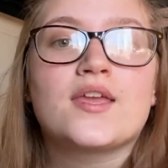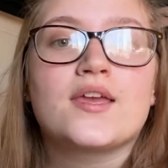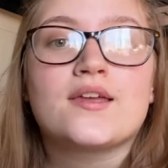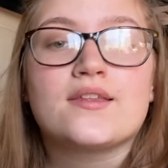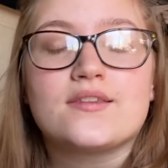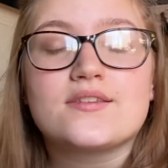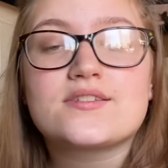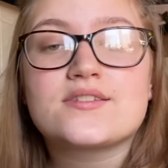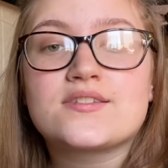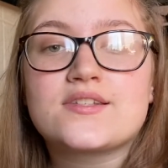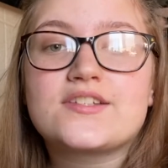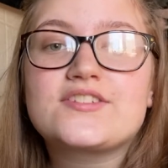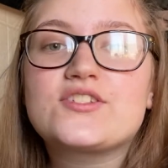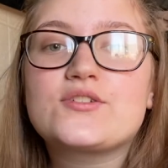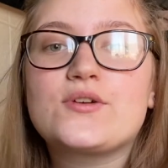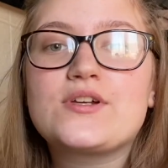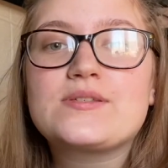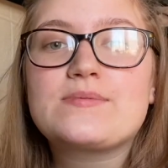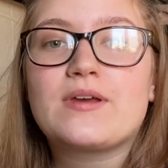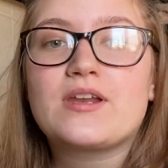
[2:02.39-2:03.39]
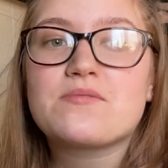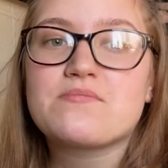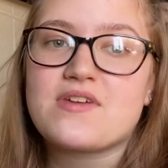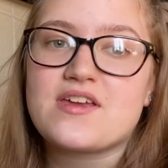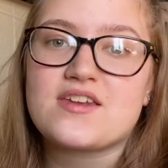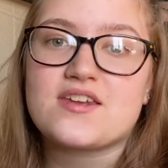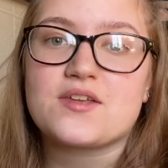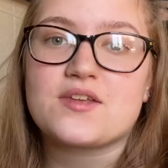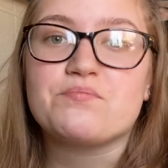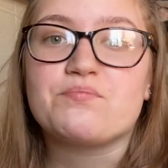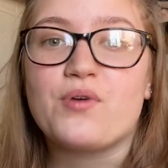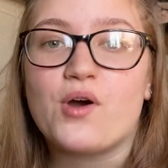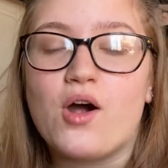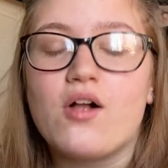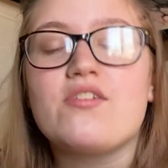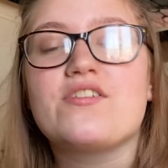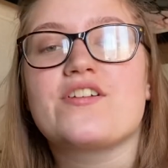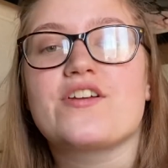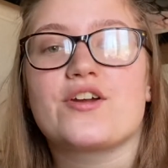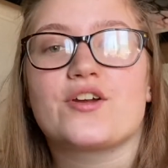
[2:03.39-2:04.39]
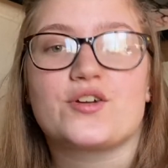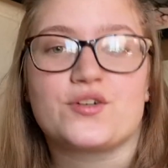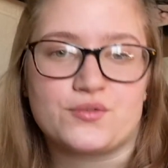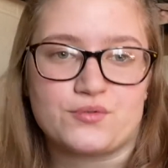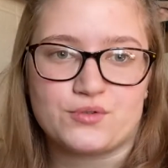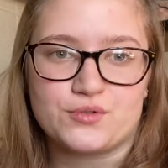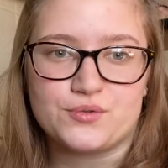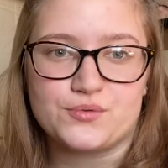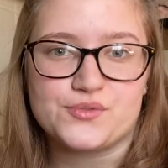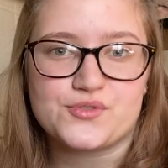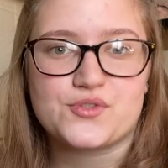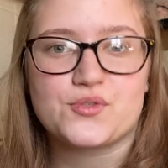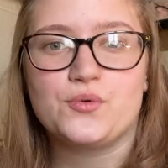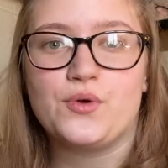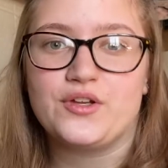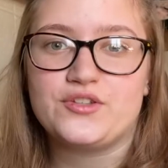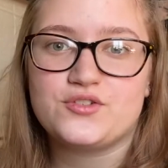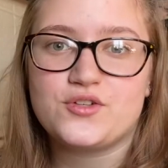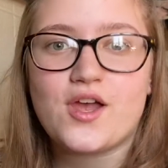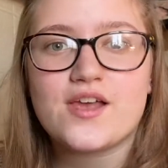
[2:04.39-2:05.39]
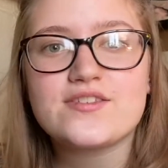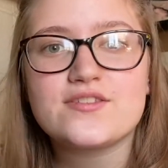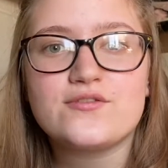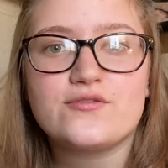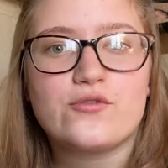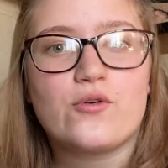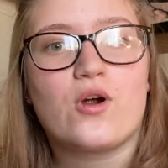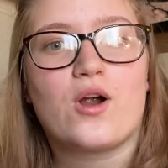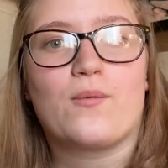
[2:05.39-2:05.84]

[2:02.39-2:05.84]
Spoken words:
This next story is about a man named Paulier Cruz, who in 2004